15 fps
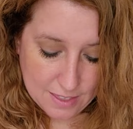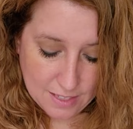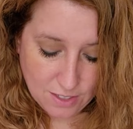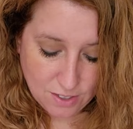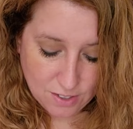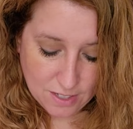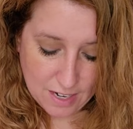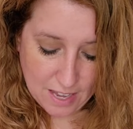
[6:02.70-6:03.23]
think
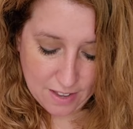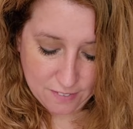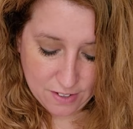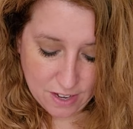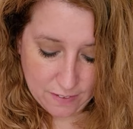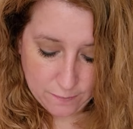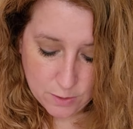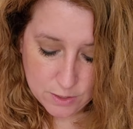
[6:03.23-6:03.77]
you're going to have
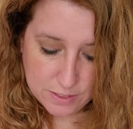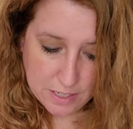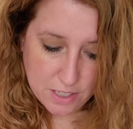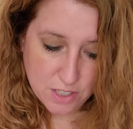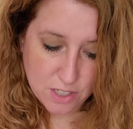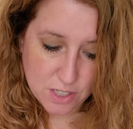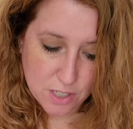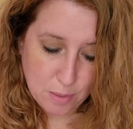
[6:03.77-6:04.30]

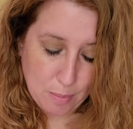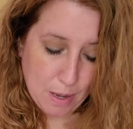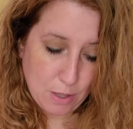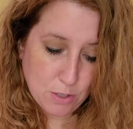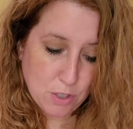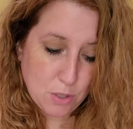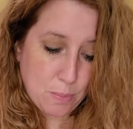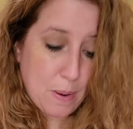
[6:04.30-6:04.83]
conversations
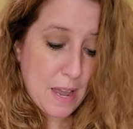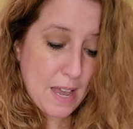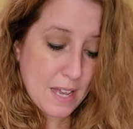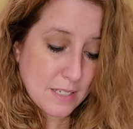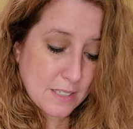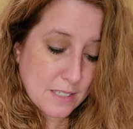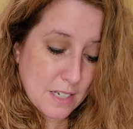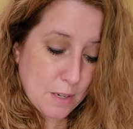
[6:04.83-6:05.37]
about your
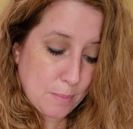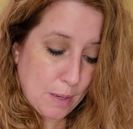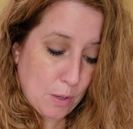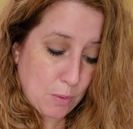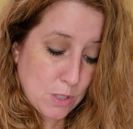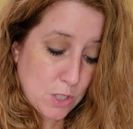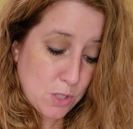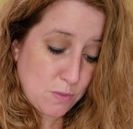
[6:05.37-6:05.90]
past and about
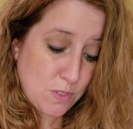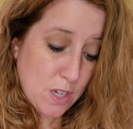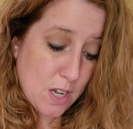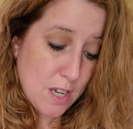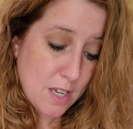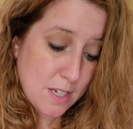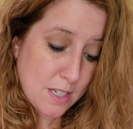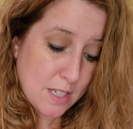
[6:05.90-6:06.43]
what you've
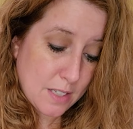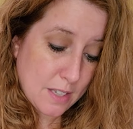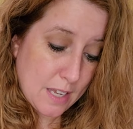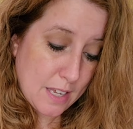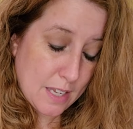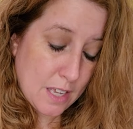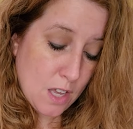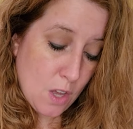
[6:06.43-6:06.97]
done and
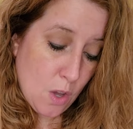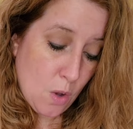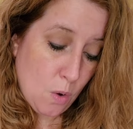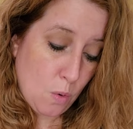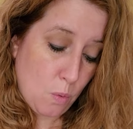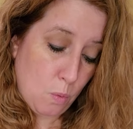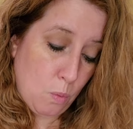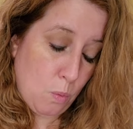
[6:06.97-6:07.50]
like
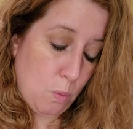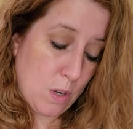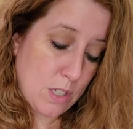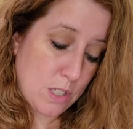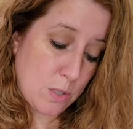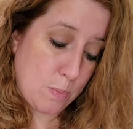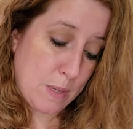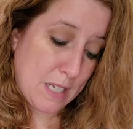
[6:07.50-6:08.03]

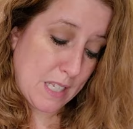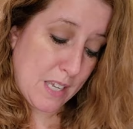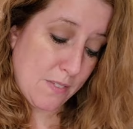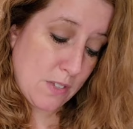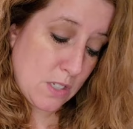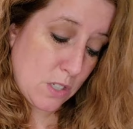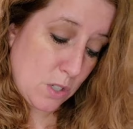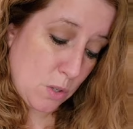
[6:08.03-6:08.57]
what's been
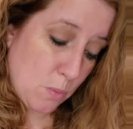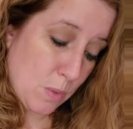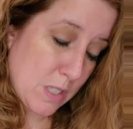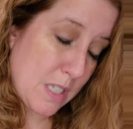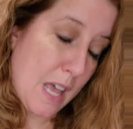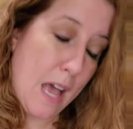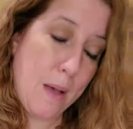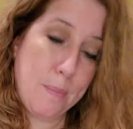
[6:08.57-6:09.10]
given to you and
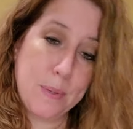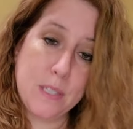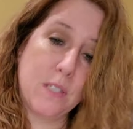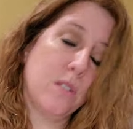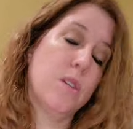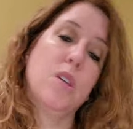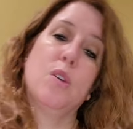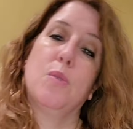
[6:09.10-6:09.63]
what's happened
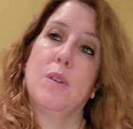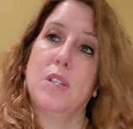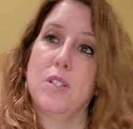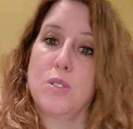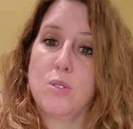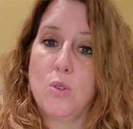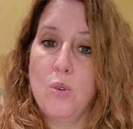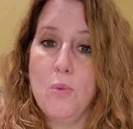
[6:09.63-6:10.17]
to you. And
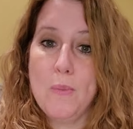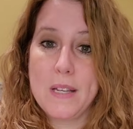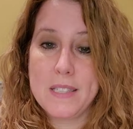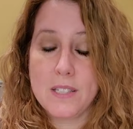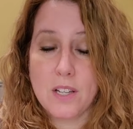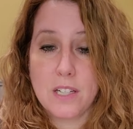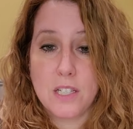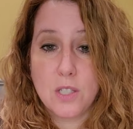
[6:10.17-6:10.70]
your soulmate's
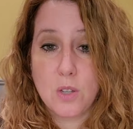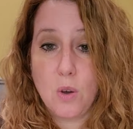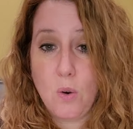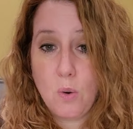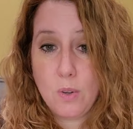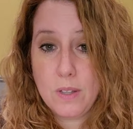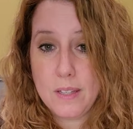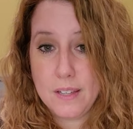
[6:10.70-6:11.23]
going to
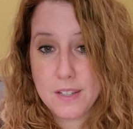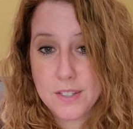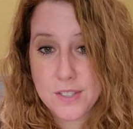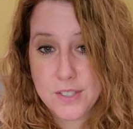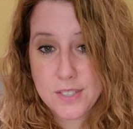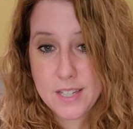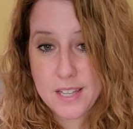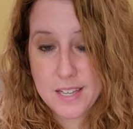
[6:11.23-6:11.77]
totally
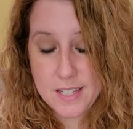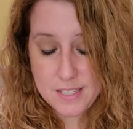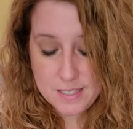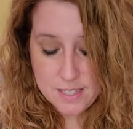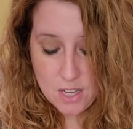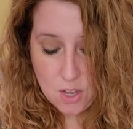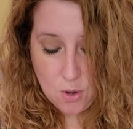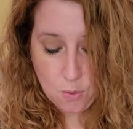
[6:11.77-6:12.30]
understand
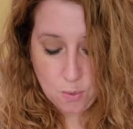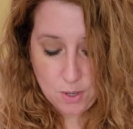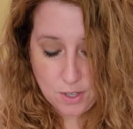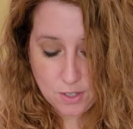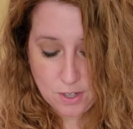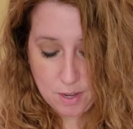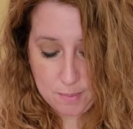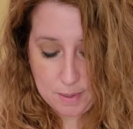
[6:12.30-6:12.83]
where
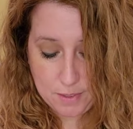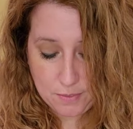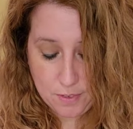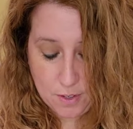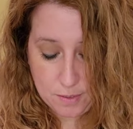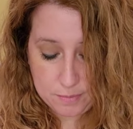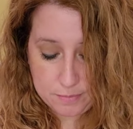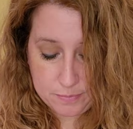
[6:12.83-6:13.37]
you're coming
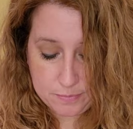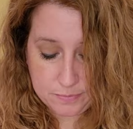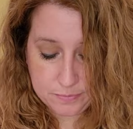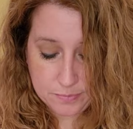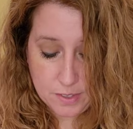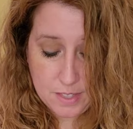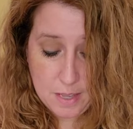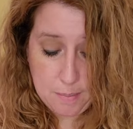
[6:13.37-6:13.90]
from.
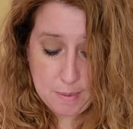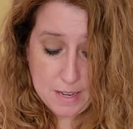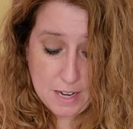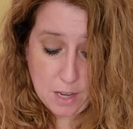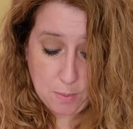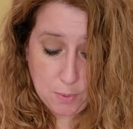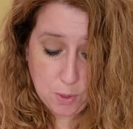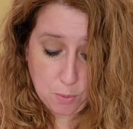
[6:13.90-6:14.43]
They might
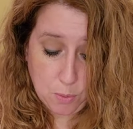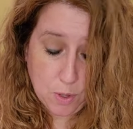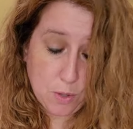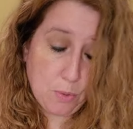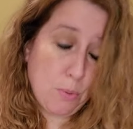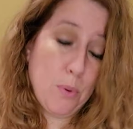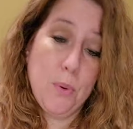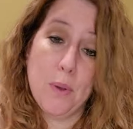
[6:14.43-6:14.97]
help you work
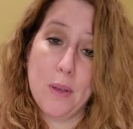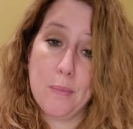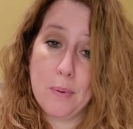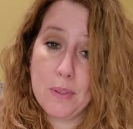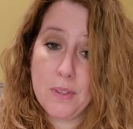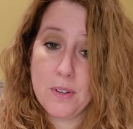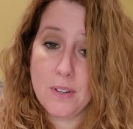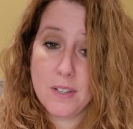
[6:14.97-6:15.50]
through it,
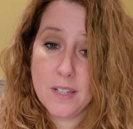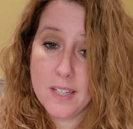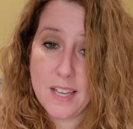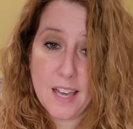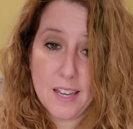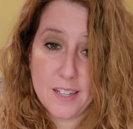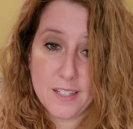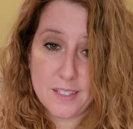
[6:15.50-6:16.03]
but they're going to
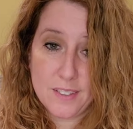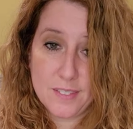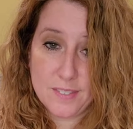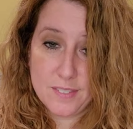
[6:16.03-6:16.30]
get it.